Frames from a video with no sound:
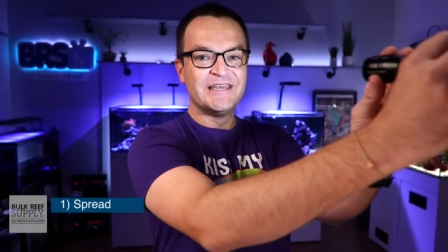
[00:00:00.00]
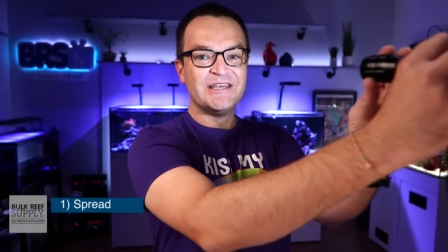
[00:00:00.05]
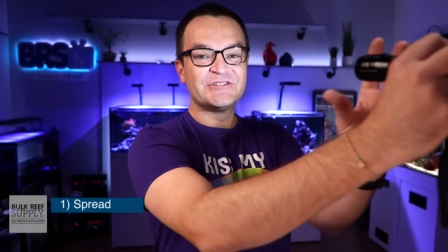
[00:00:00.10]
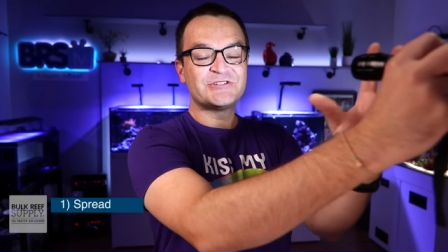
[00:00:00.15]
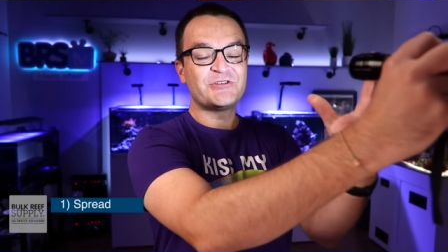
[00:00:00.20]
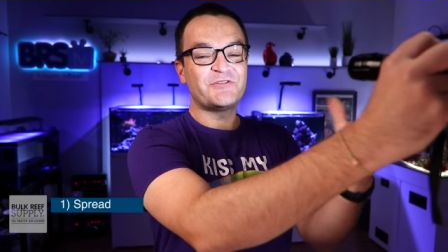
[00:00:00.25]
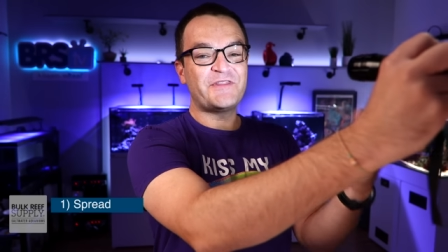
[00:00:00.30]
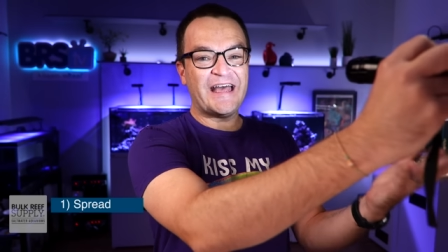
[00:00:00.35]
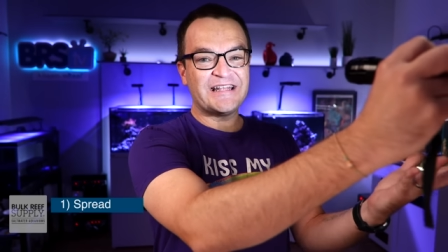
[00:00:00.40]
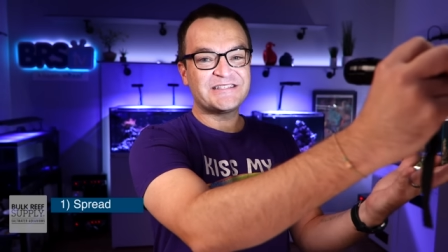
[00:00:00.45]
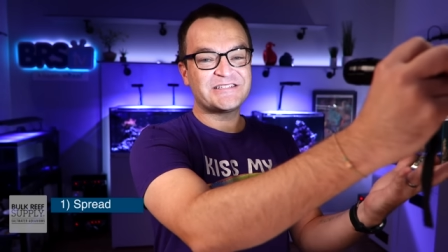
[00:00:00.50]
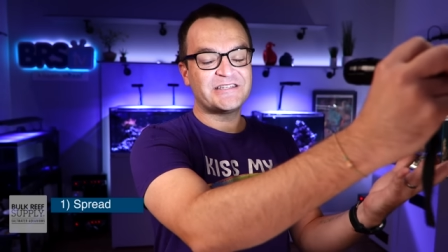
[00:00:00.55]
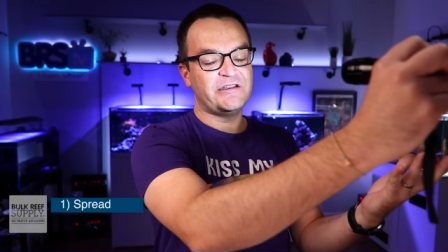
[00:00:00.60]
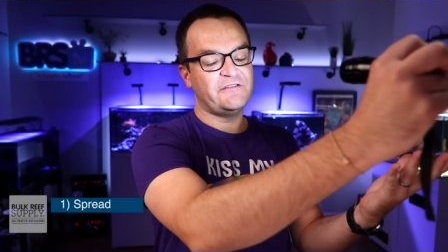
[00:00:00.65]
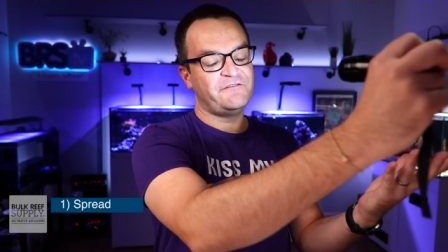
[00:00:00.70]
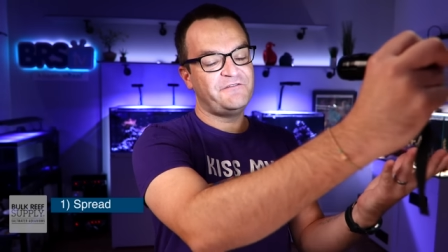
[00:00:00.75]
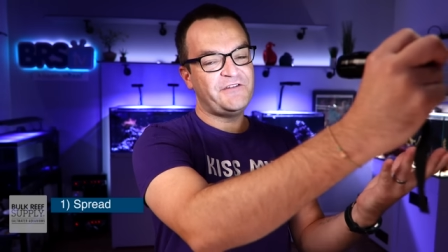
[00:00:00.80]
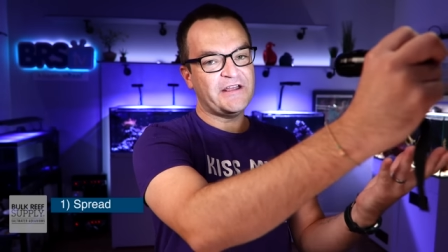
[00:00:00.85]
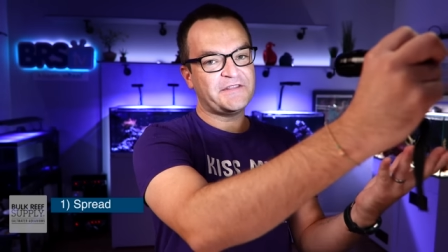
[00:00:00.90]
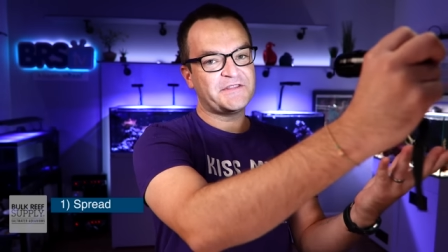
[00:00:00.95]
so that's going to
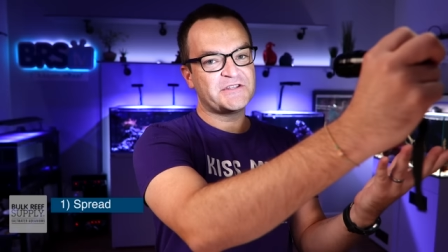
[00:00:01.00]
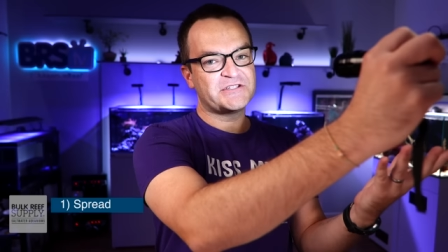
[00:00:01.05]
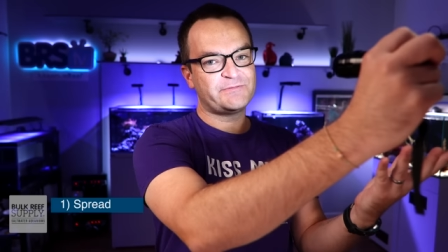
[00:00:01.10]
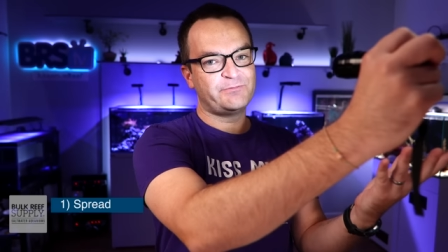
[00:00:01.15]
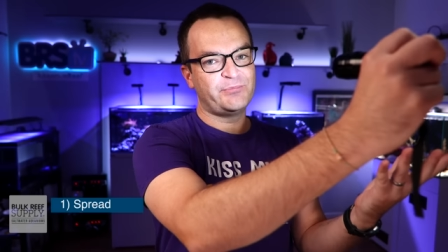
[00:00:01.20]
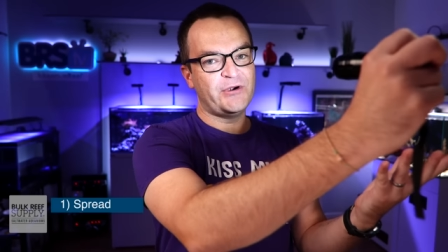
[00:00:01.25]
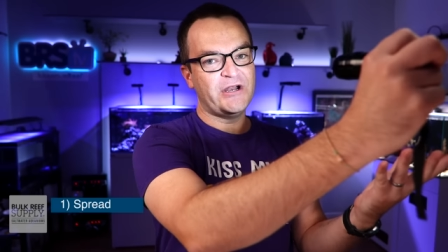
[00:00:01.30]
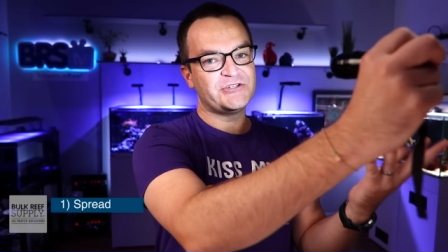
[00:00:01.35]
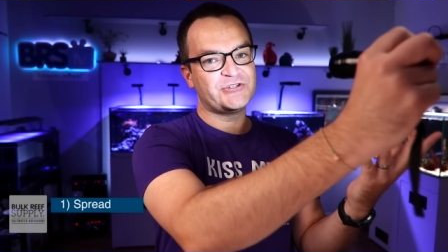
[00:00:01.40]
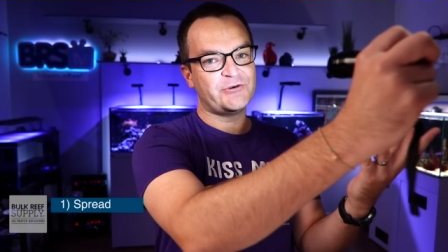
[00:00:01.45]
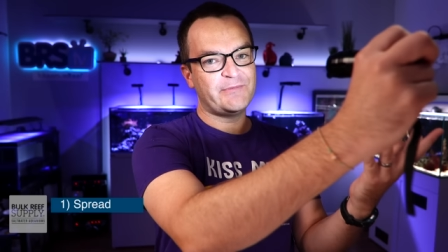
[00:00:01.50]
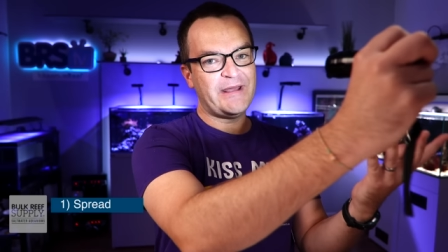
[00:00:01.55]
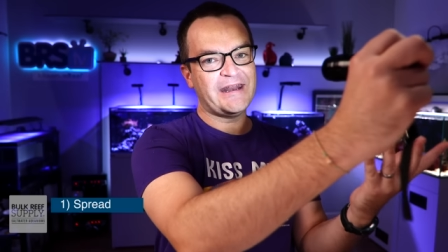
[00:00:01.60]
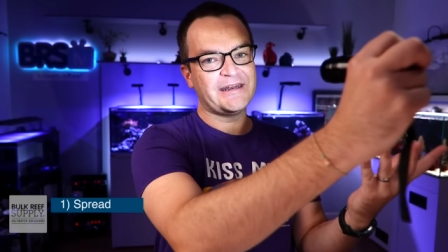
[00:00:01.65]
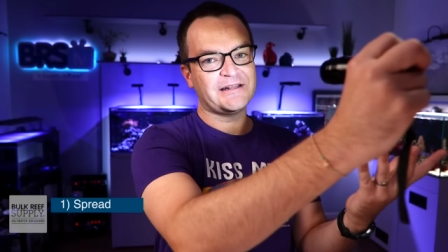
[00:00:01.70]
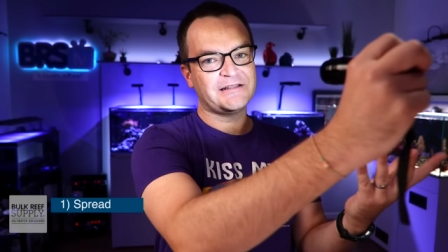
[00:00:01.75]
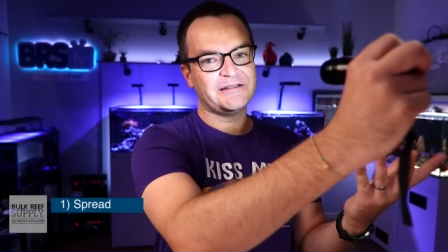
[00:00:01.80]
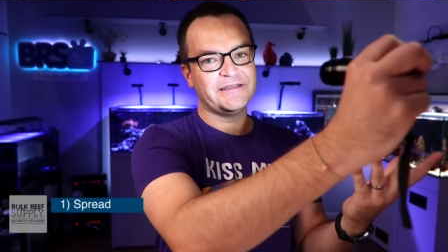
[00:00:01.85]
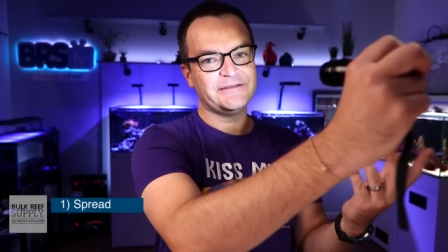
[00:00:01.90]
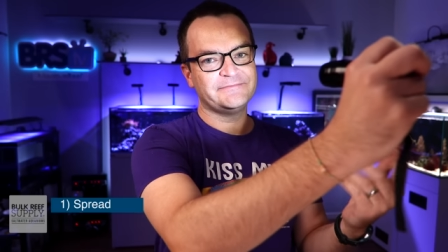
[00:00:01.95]
affect the spread
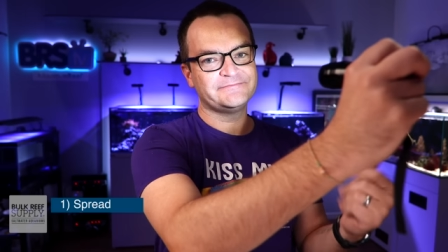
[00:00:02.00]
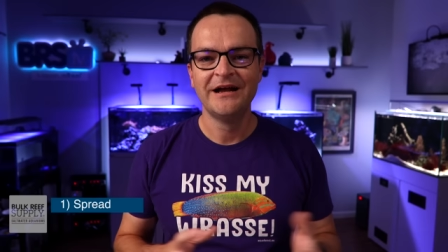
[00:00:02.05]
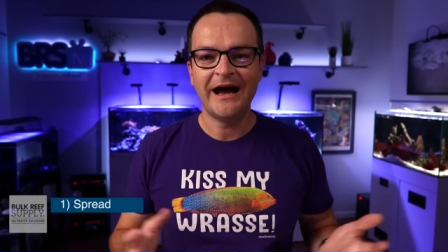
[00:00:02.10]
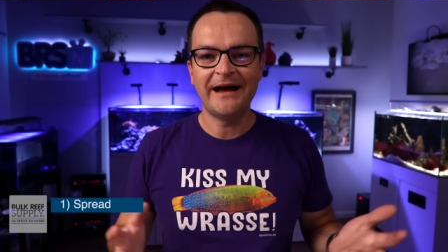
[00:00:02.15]
dramatically.